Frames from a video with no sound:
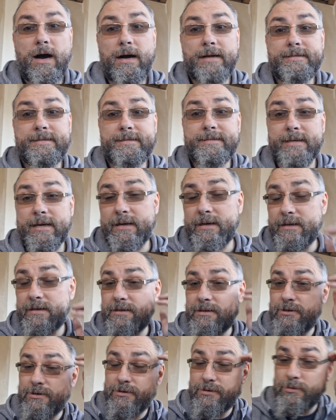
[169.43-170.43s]
decided
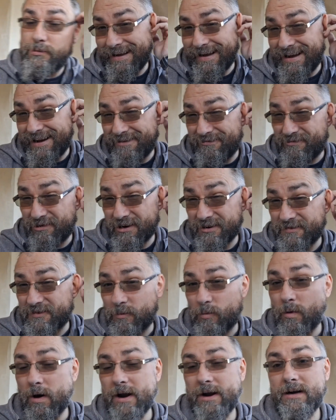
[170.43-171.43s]
to have one of the
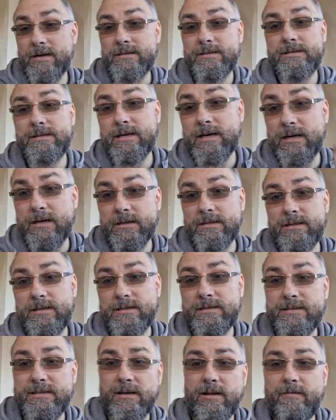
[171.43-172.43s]
wires cut
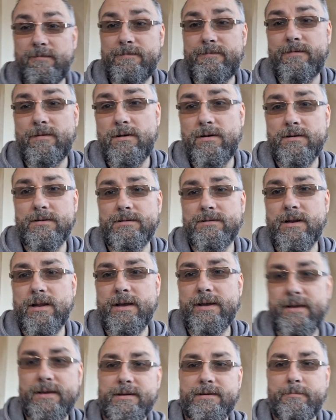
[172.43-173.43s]
itself on
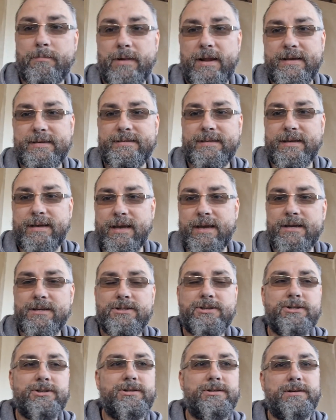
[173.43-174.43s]
like a plastic
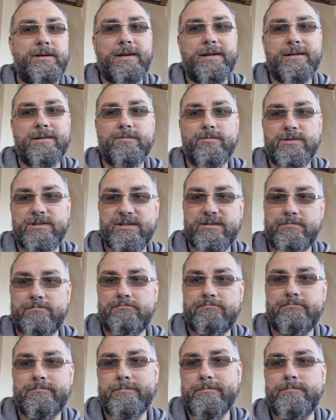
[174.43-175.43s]
edge, and it was
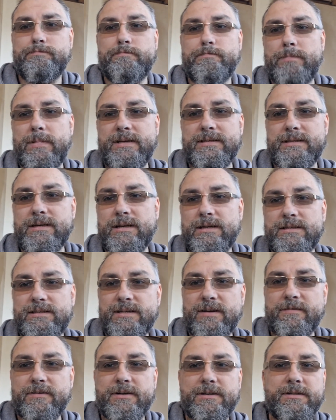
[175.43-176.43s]
basically
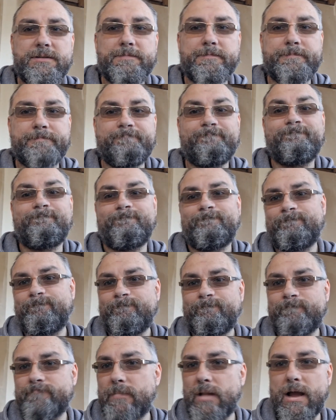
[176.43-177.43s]
severed.
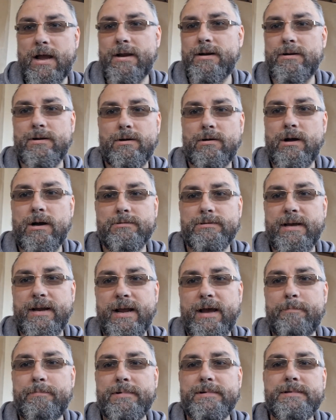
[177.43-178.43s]
I don't know how that
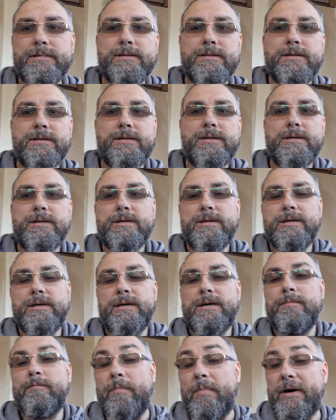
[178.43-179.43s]
happened,
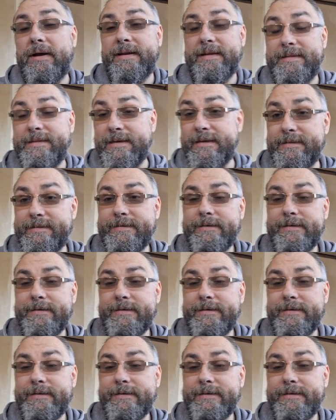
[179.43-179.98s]
but it did.